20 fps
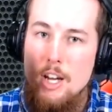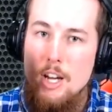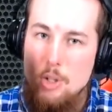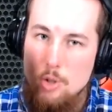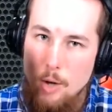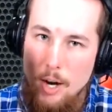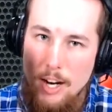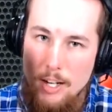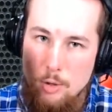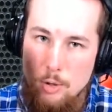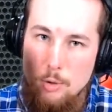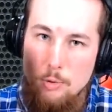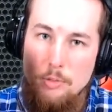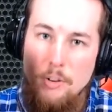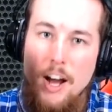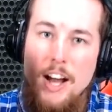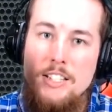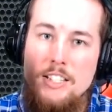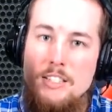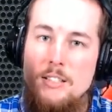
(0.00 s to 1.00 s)
trying to
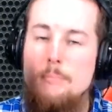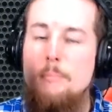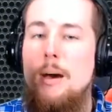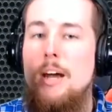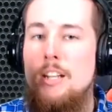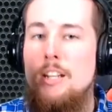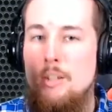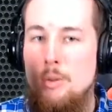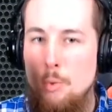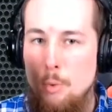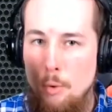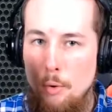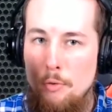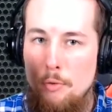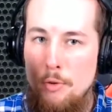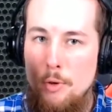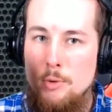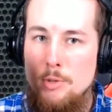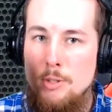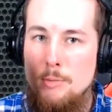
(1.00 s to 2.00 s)
find somebody that will
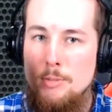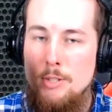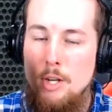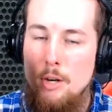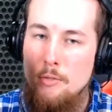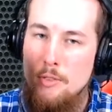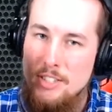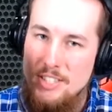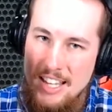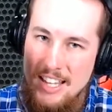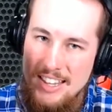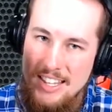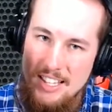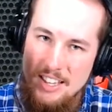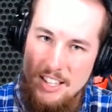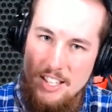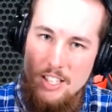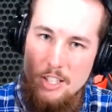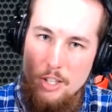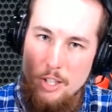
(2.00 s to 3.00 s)
refuse him service and then
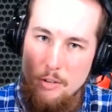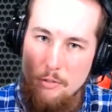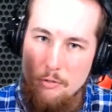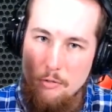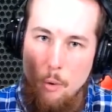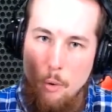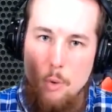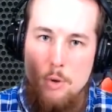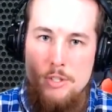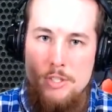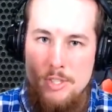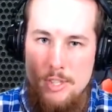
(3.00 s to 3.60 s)
legally force